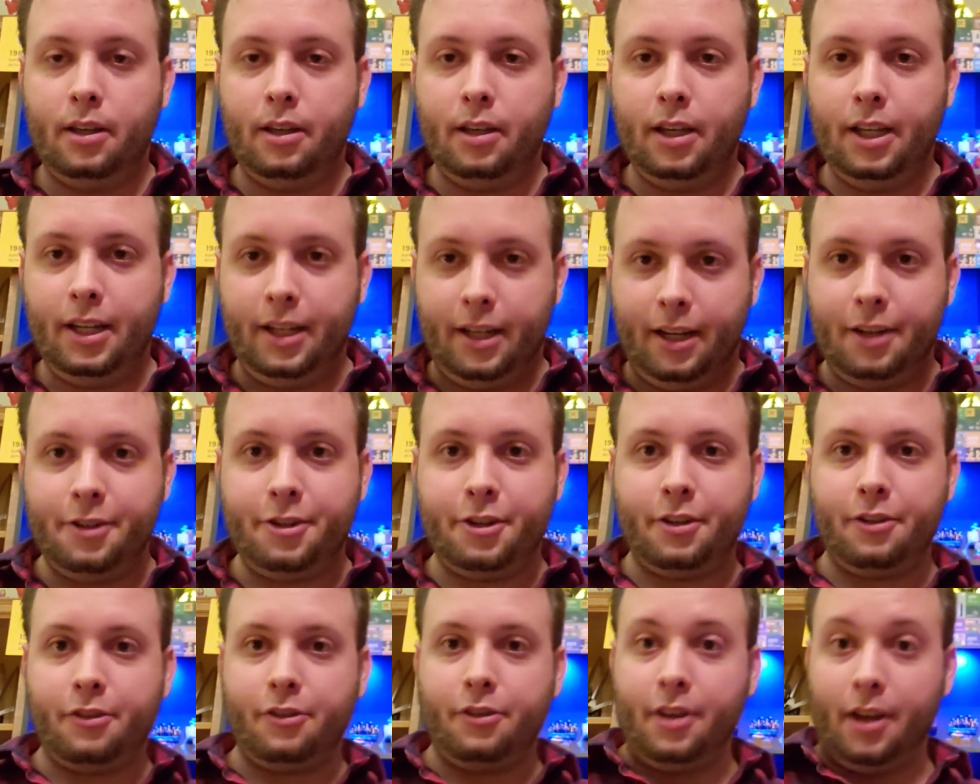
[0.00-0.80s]
Hey, as you
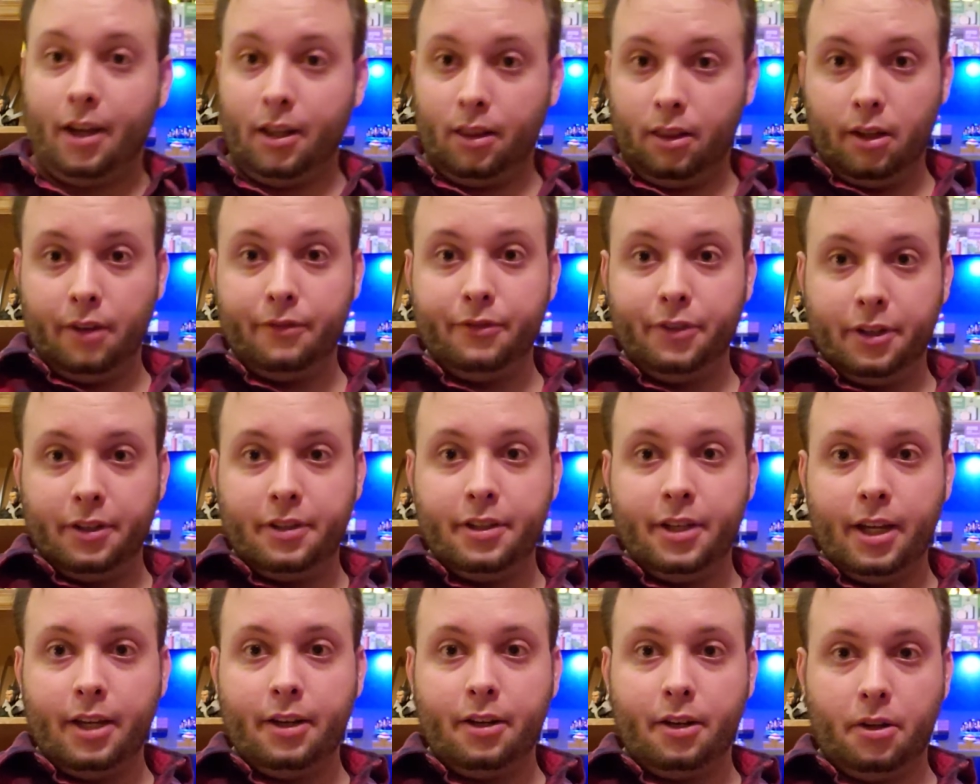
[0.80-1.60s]
can see, I love
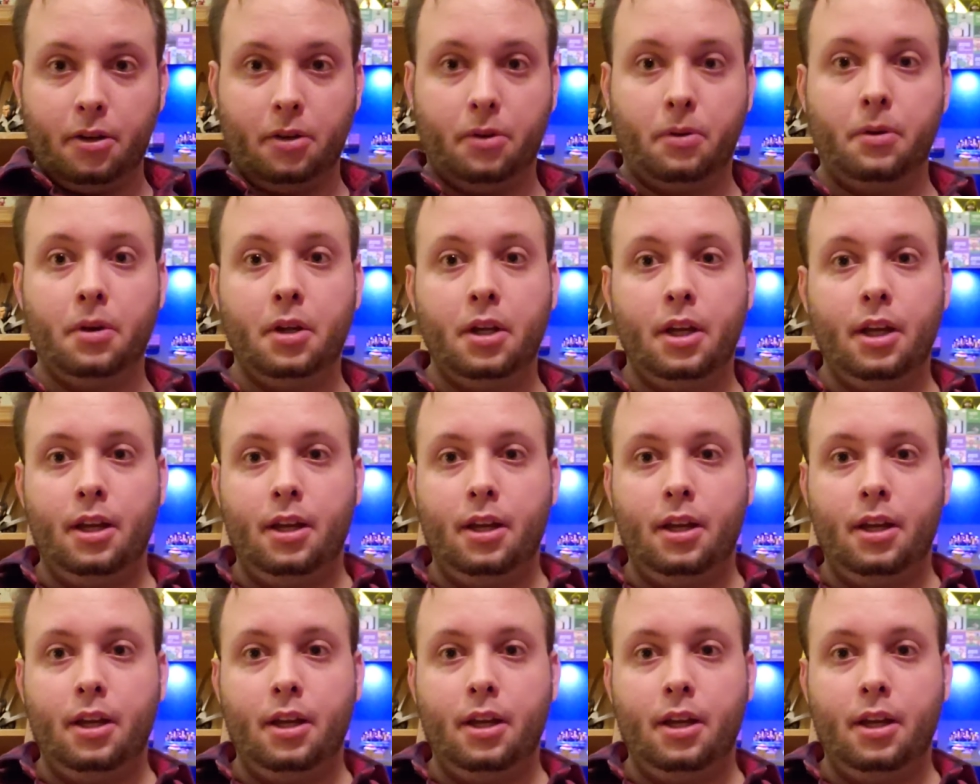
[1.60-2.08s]
Nintendo,